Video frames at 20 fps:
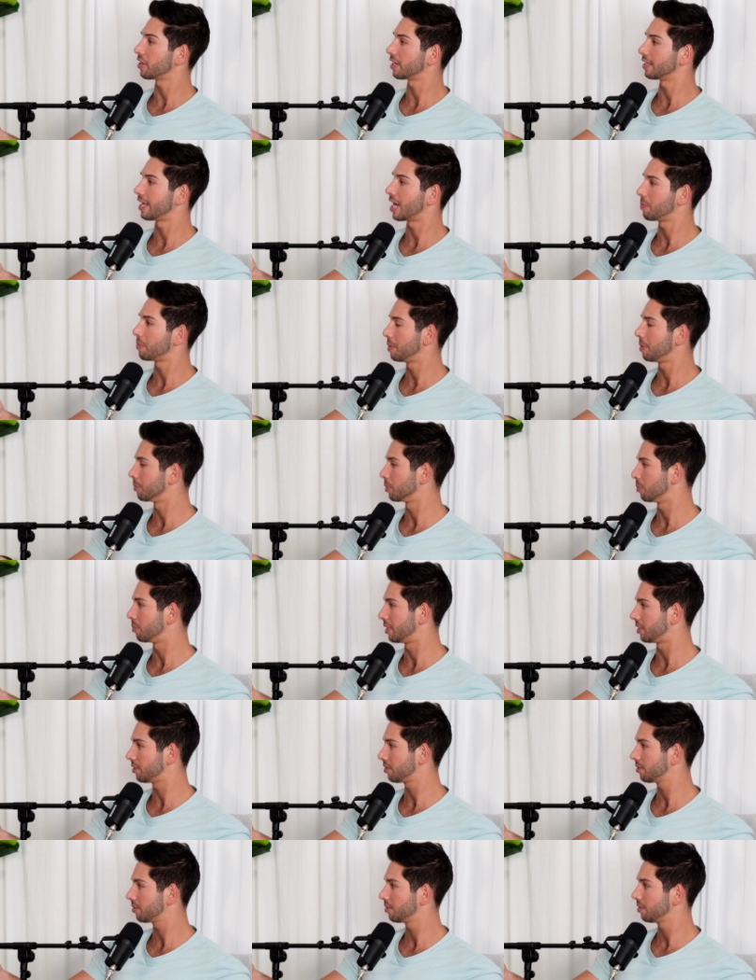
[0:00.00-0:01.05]
lot of people
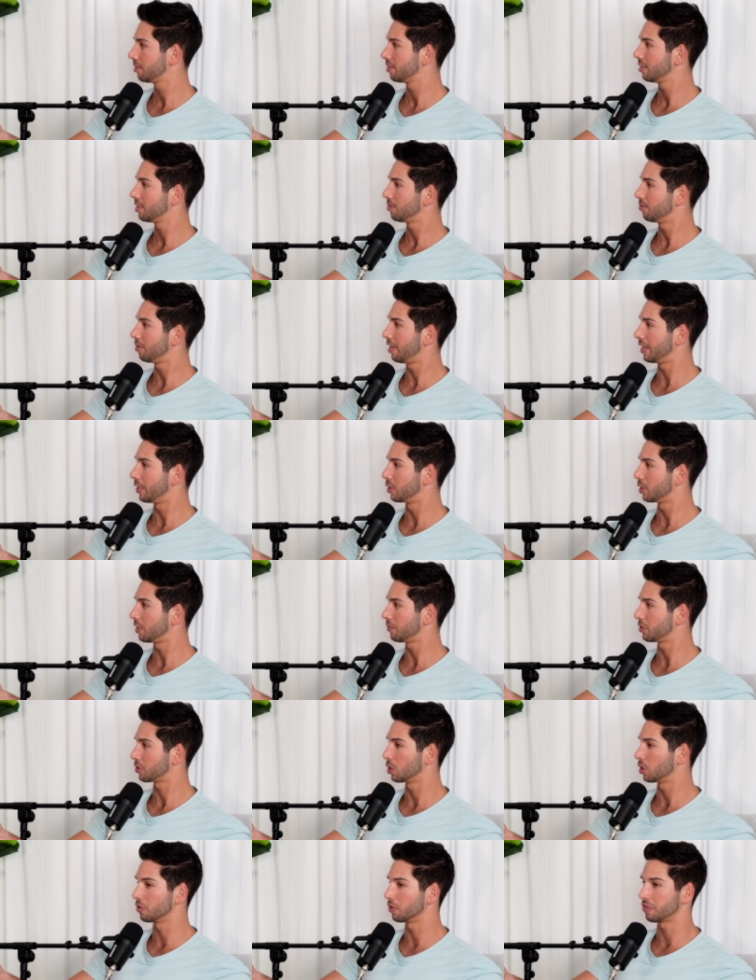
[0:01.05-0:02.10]
miss. Right, you don't have to
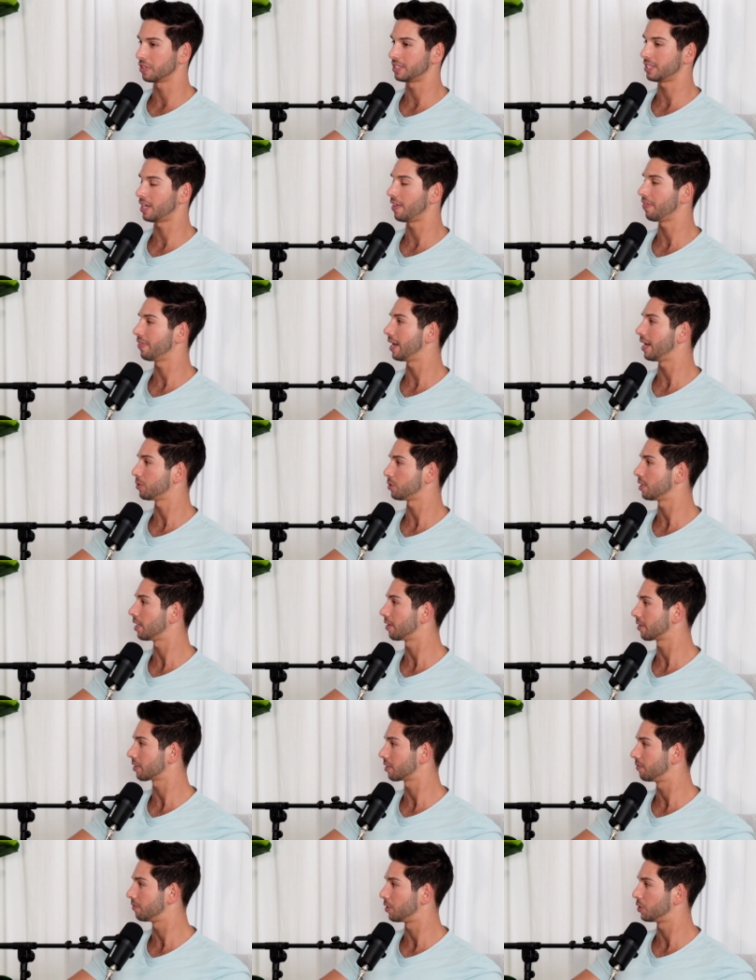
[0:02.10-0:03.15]
go for the $10,000
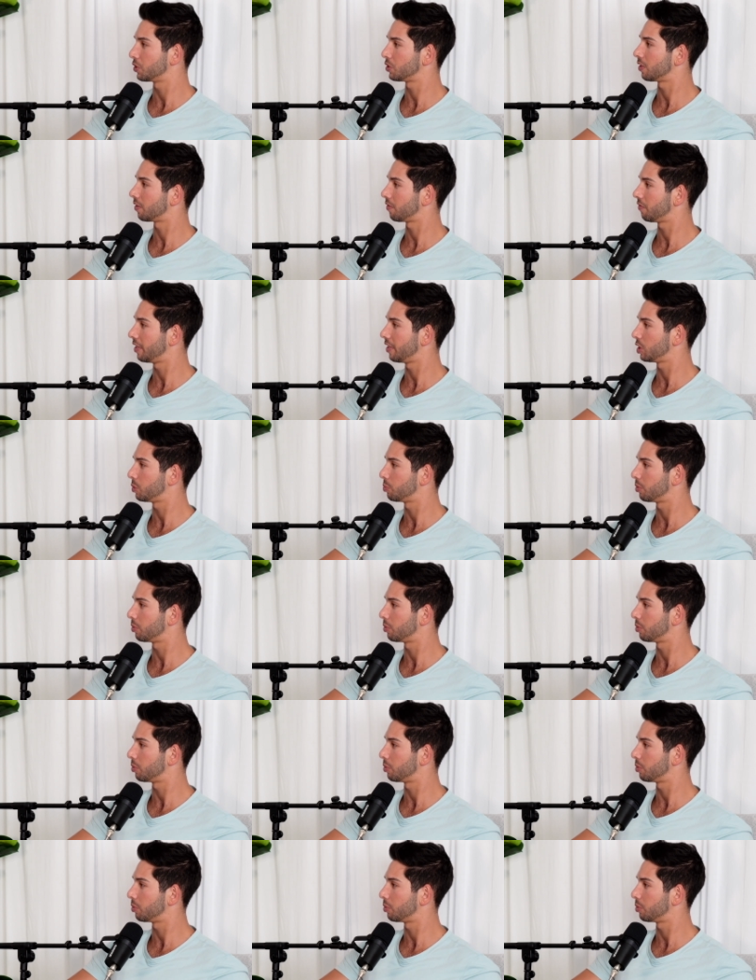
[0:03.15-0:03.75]
conversion on Facebook.